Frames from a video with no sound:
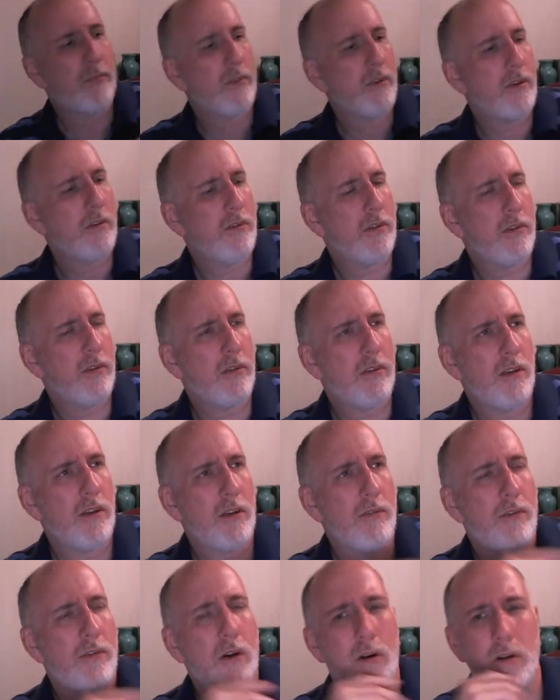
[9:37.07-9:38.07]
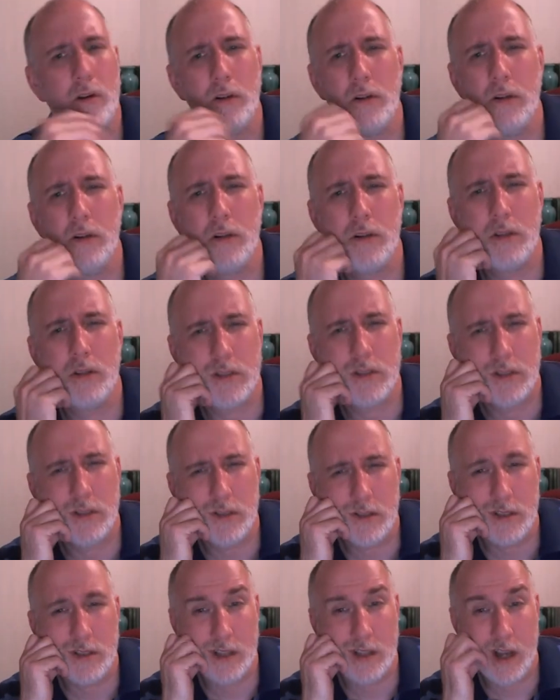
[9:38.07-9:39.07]
This is Nick Fackler. This
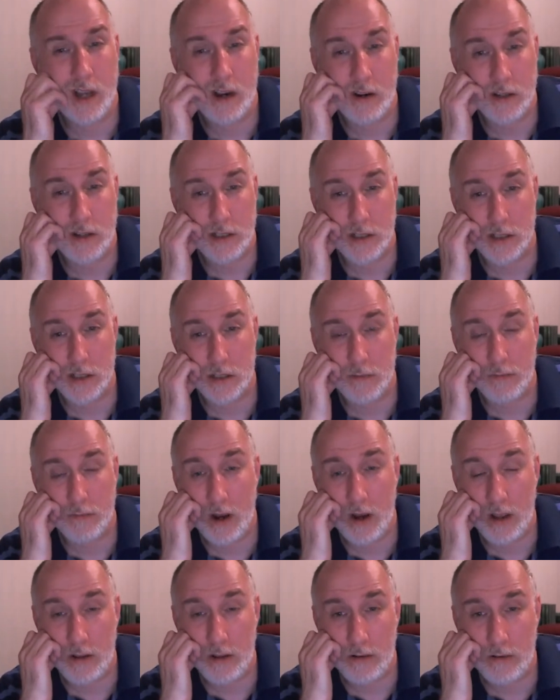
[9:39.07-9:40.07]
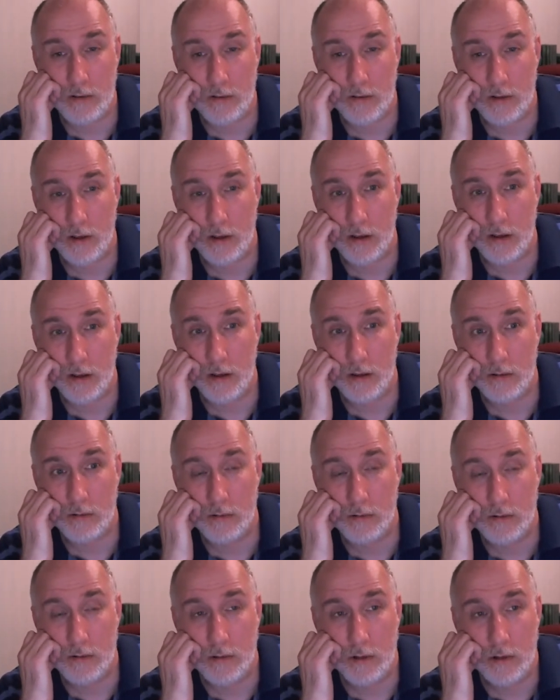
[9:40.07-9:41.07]
is Derek's friend, uh,
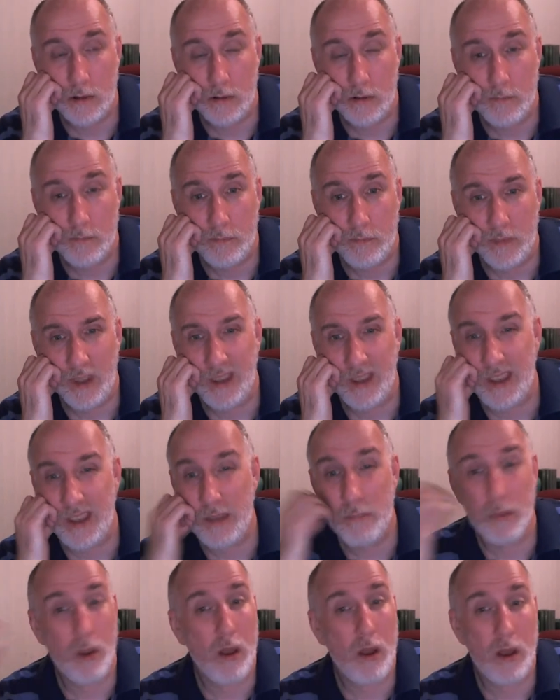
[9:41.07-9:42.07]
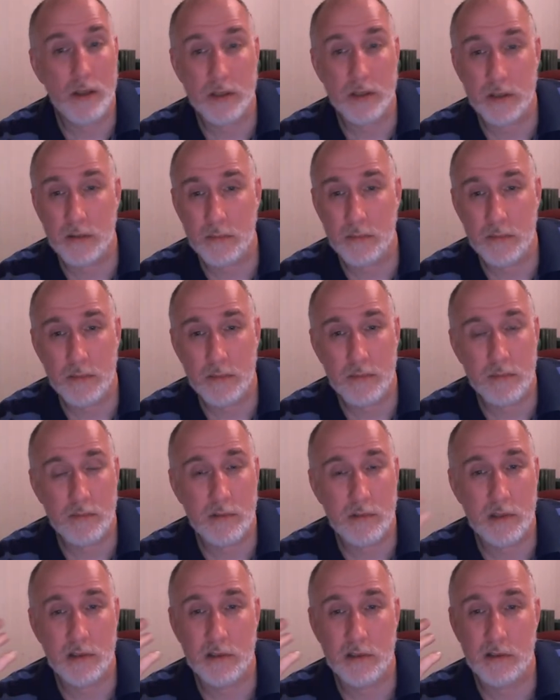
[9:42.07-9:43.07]
Icky
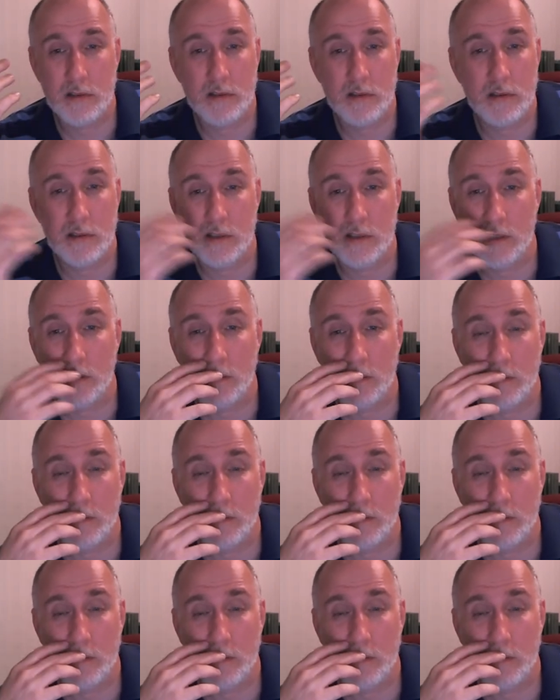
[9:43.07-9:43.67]
Blossoms.